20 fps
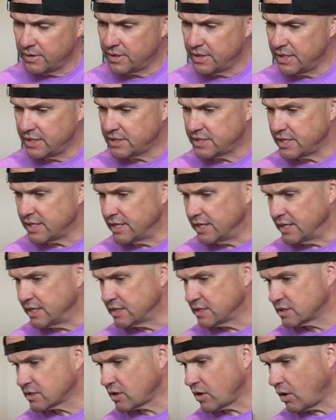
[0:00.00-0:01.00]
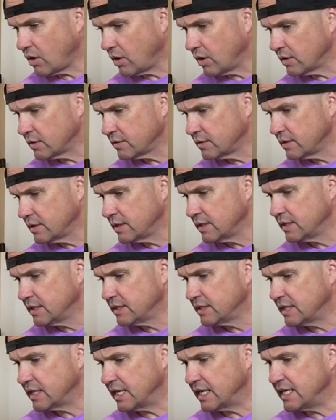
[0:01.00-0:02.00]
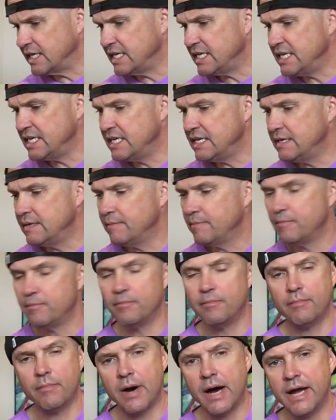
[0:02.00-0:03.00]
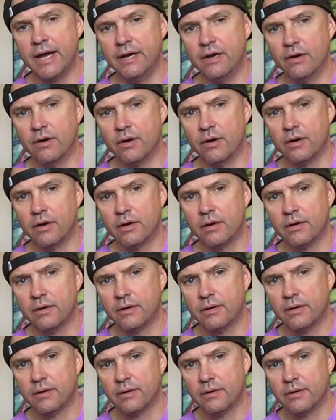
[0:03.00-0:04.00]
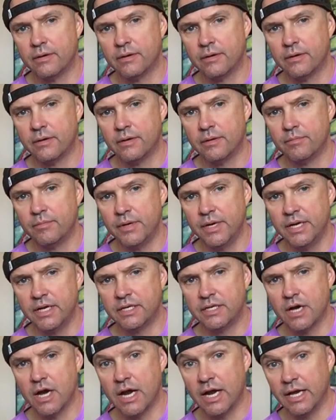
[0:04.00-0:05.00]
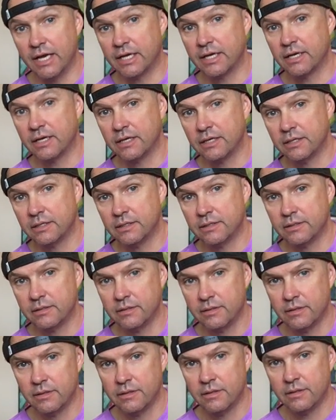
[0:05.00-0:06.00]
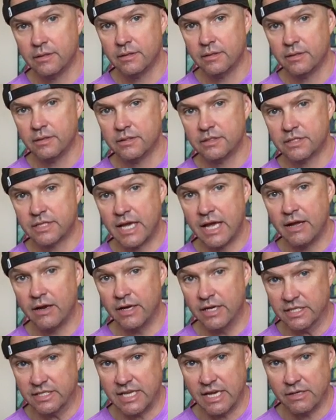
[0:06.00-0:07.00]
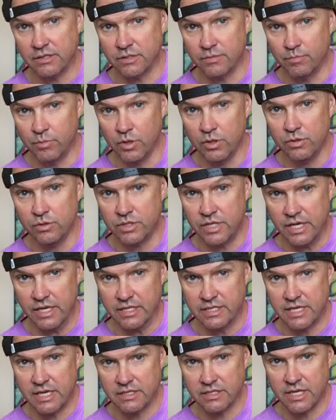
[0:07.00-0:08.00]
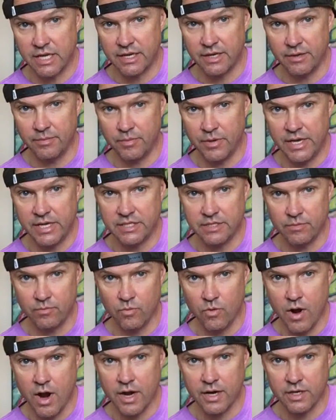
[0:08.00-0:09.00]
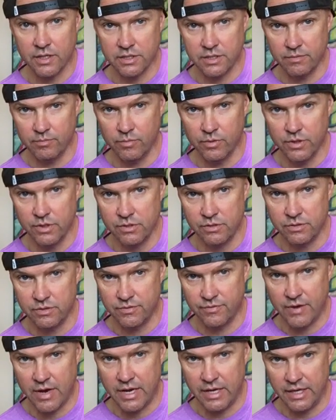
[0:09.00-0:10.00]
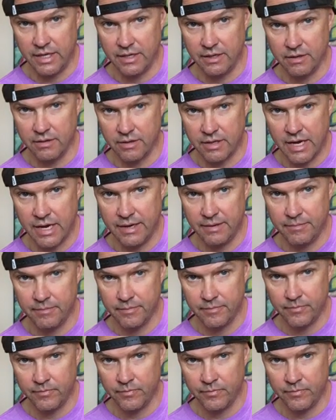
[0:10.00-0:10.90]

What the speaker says: This is called the E minor pentatonic scale, and it sounds bluesy. It sounds like you're playing some rock or some blues finally, okay?